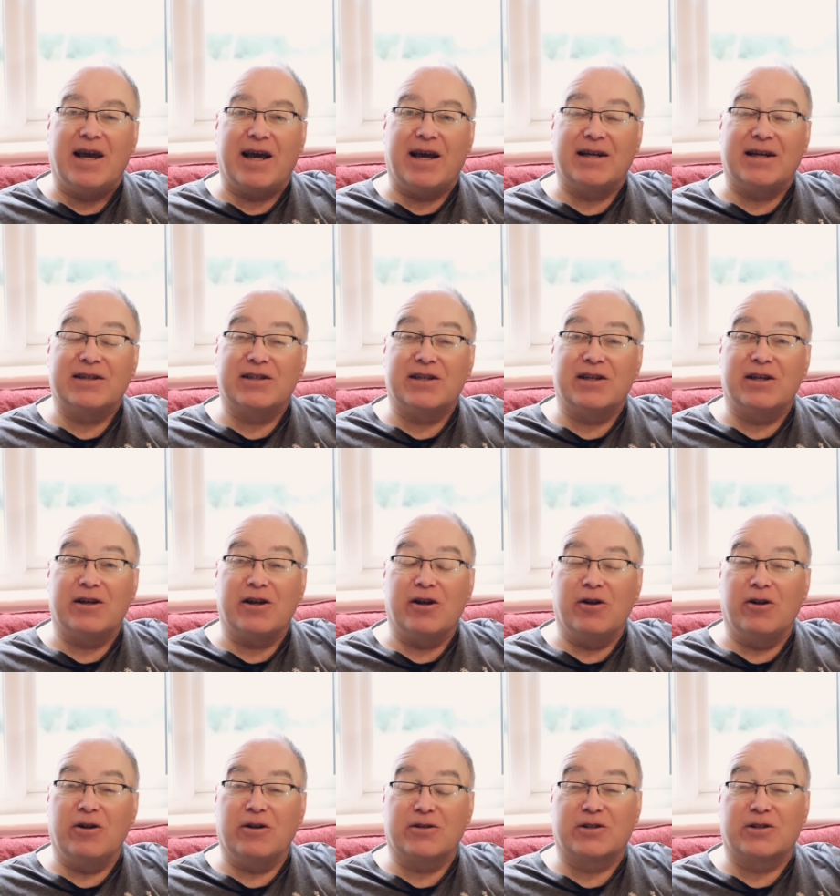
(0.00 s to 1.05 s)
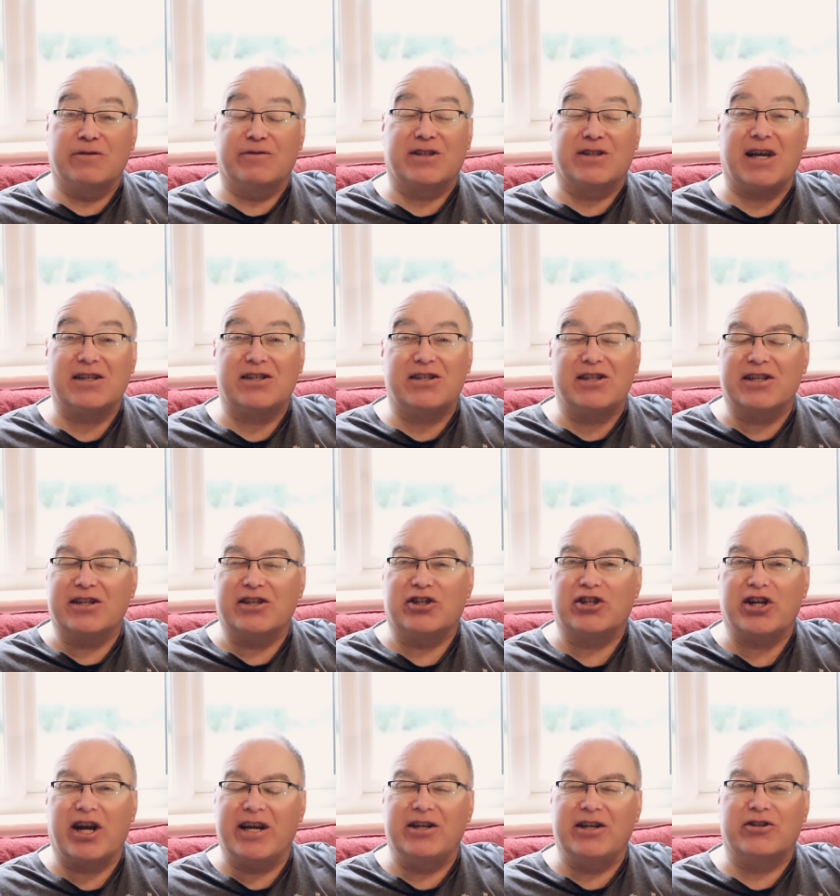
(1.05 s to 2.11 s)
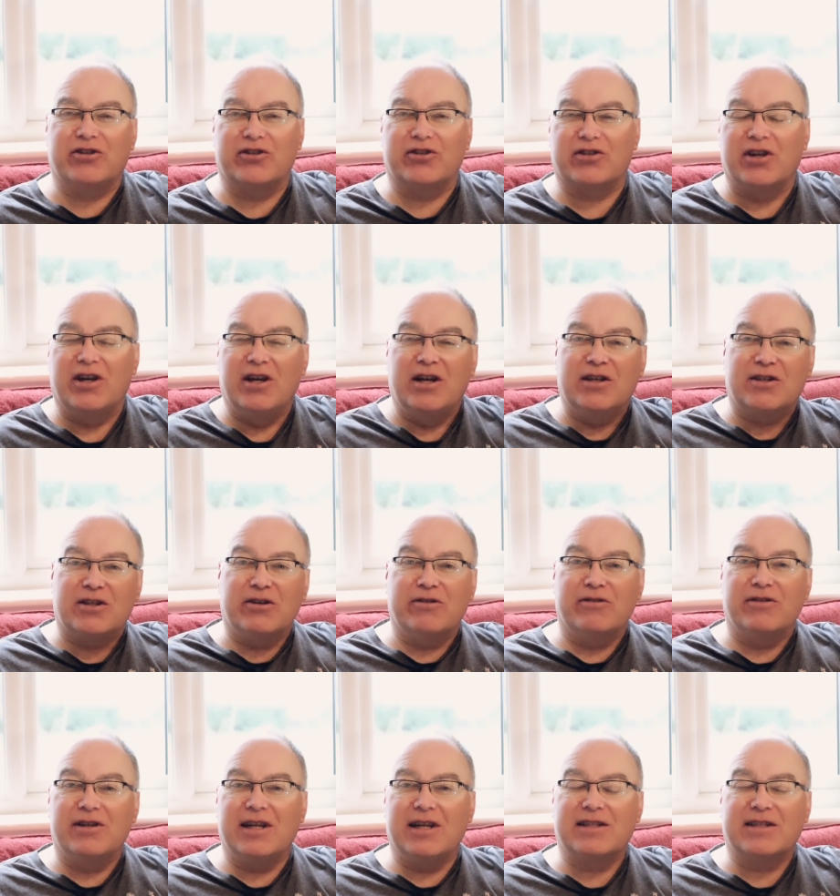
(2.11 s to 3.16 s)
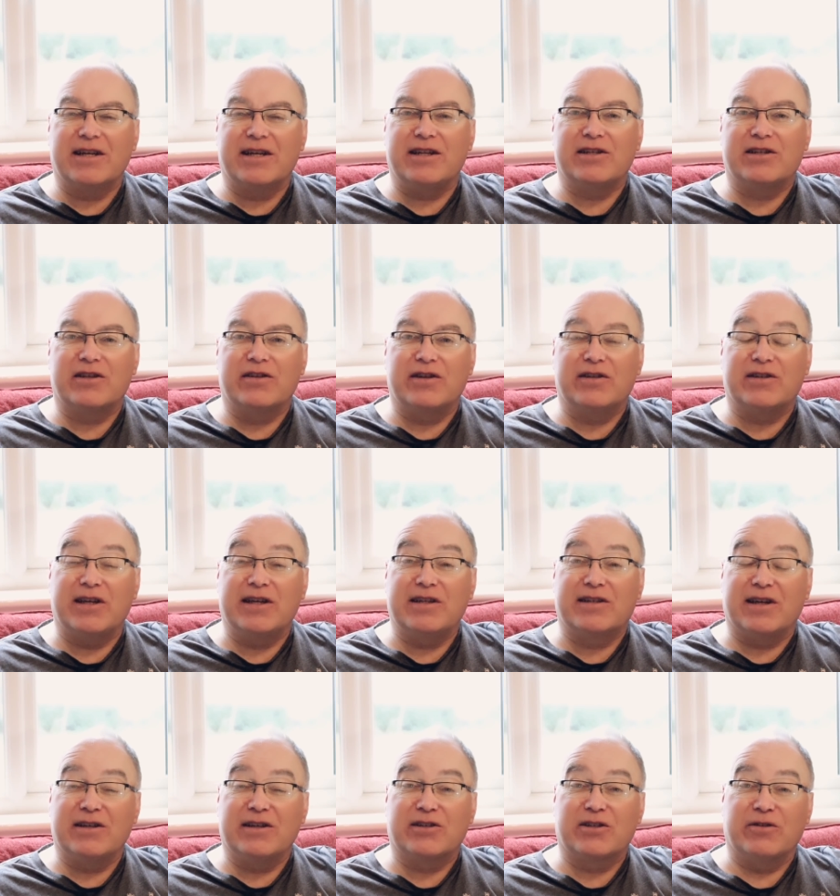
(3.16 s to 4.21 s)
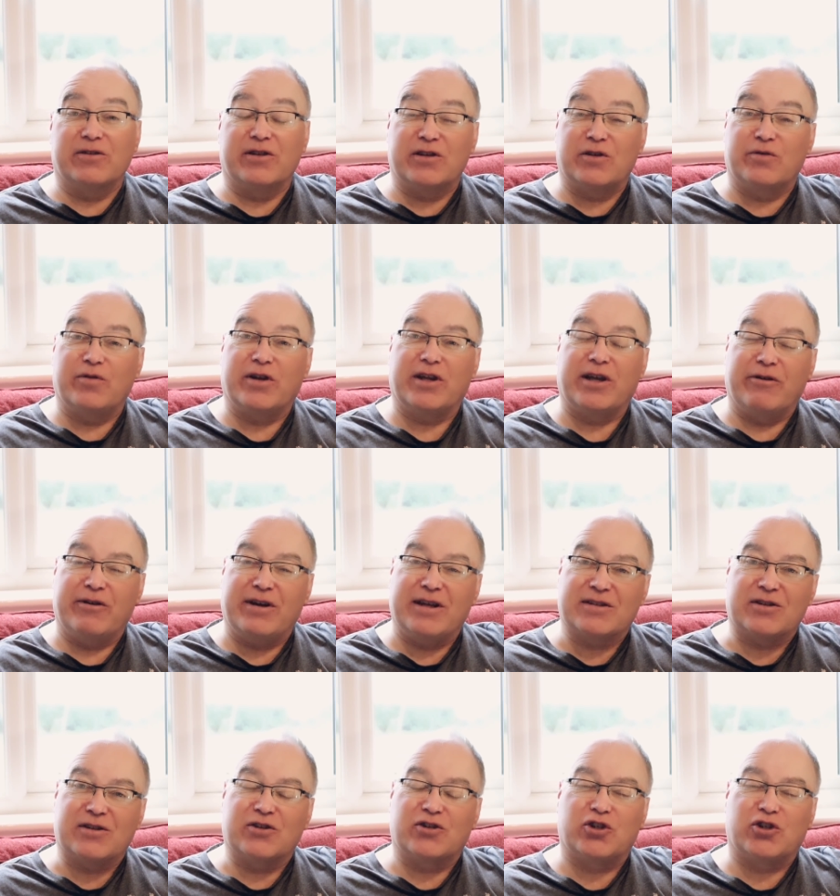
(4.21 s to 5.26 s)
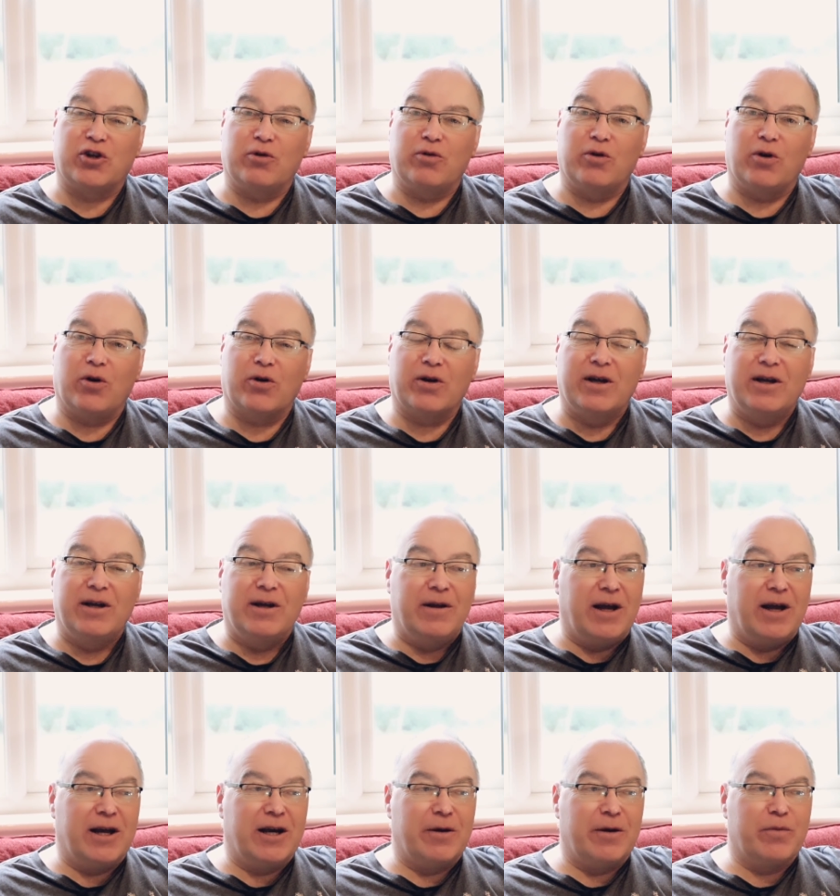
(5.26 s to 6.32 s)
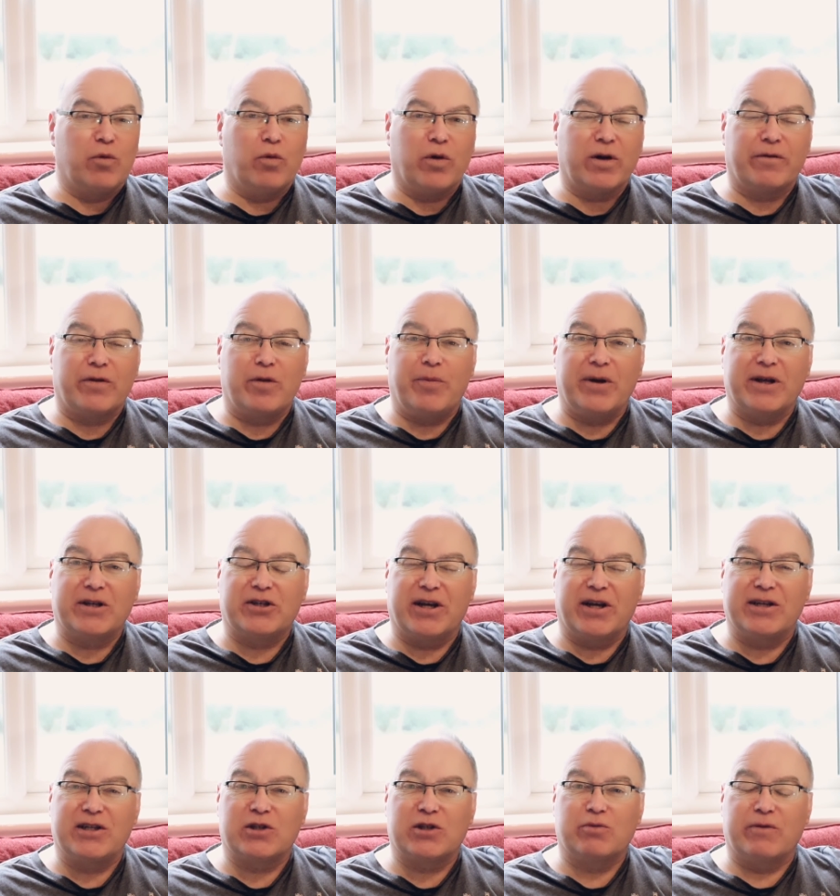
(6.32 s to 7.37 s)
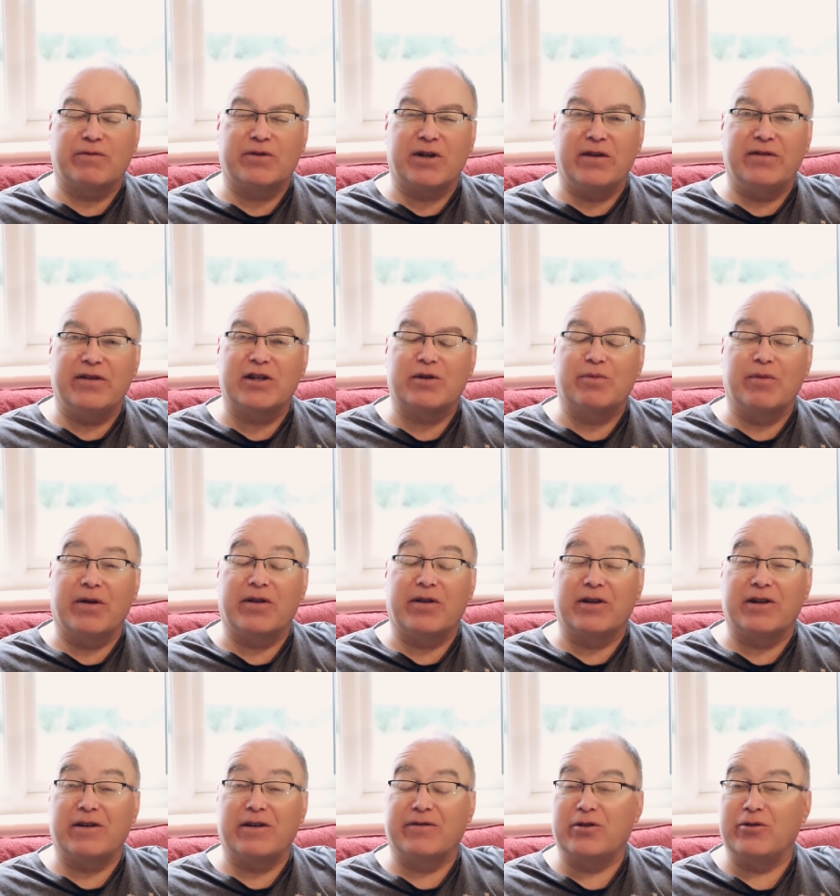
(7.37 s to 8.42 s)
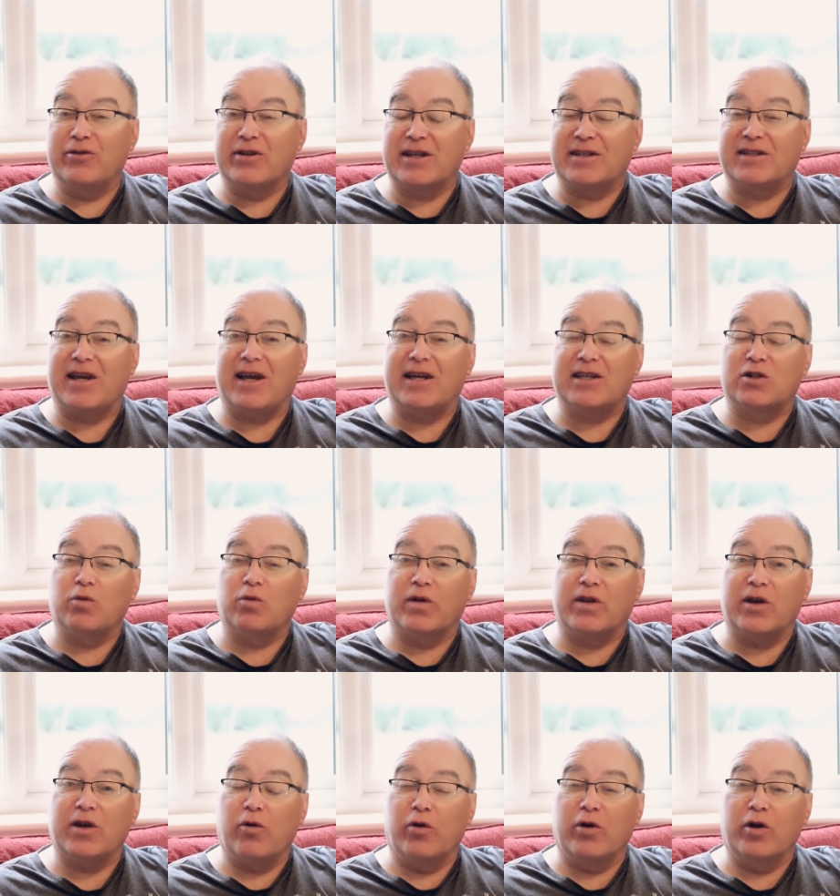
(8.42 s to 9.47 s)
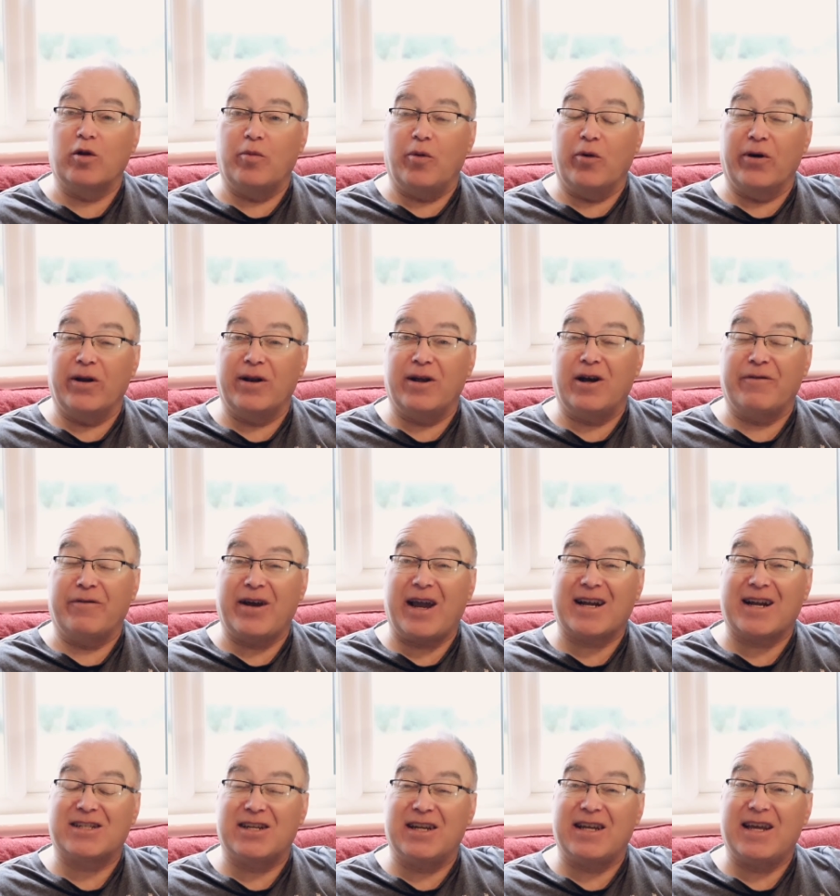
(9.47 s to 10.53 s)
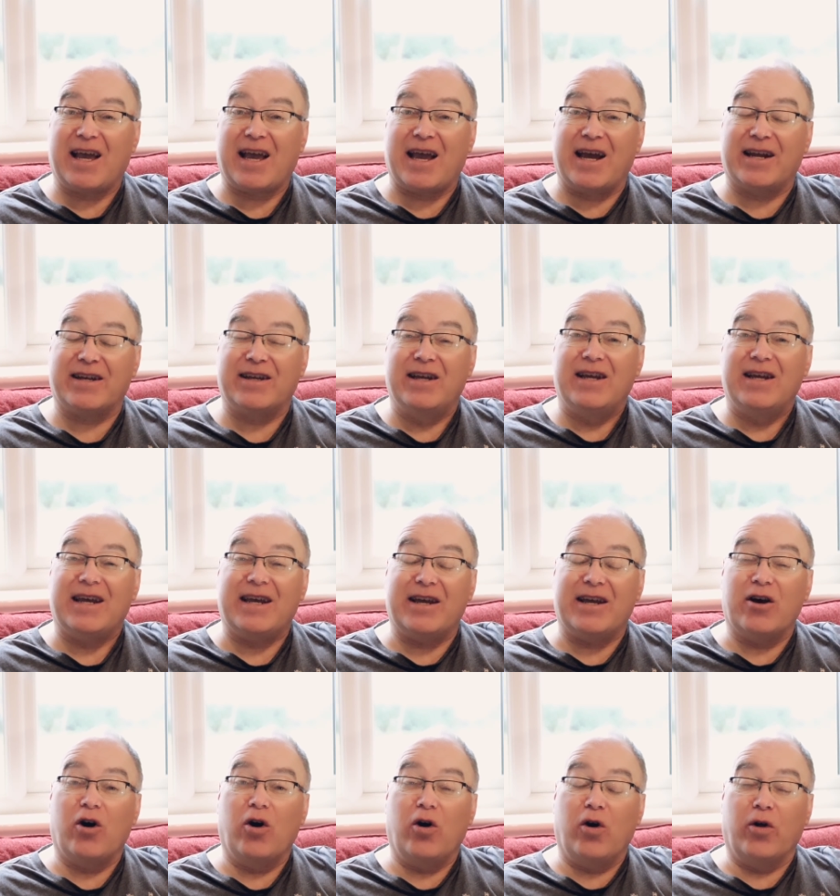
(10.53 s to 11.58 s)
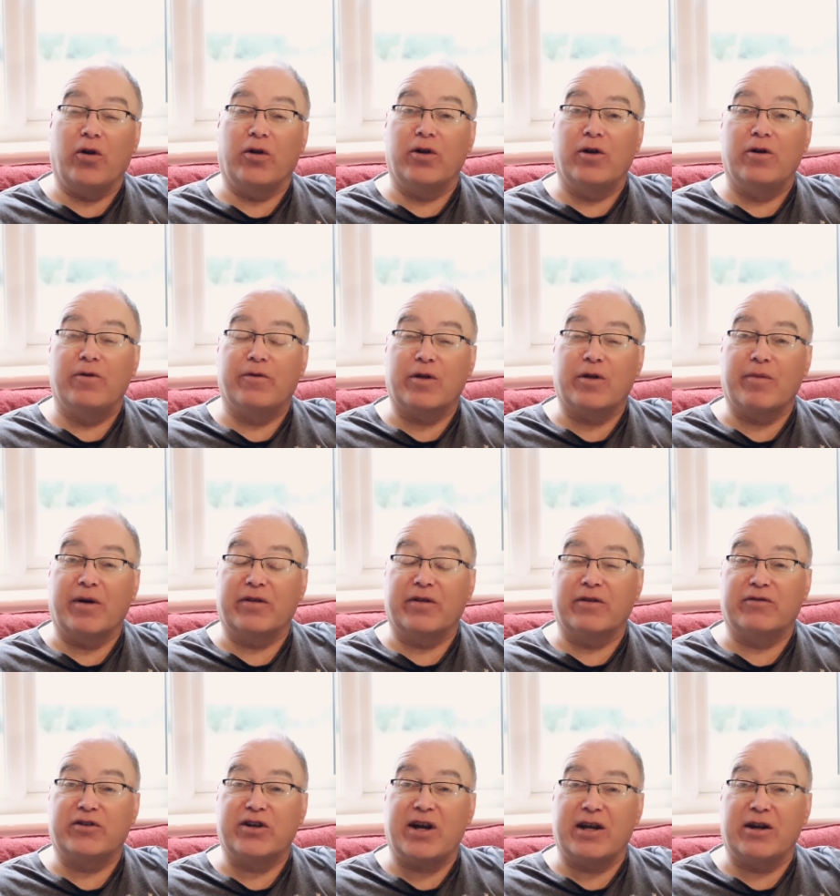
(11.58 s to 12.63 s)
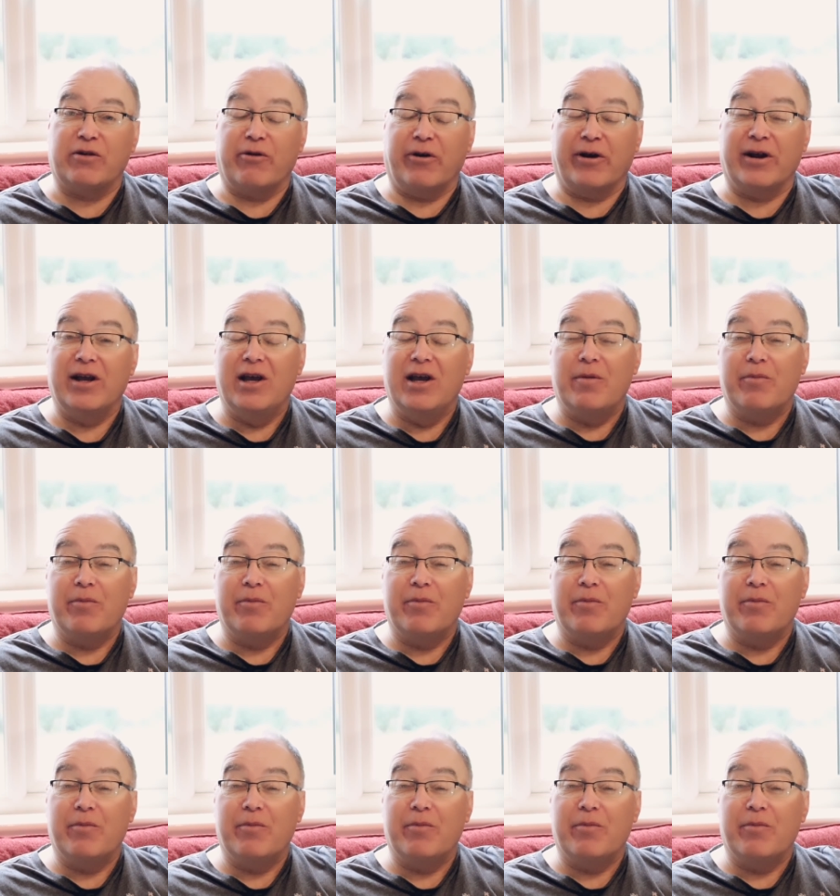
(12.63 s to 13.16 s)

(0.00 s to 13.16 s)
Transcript: and uh, lots of testing and changes. So let's get into the detail so that this video isn't too long. Um, one of the big changes we've done this month is I'm doing a test with the oil boiler. I've actually had it on for the month of January,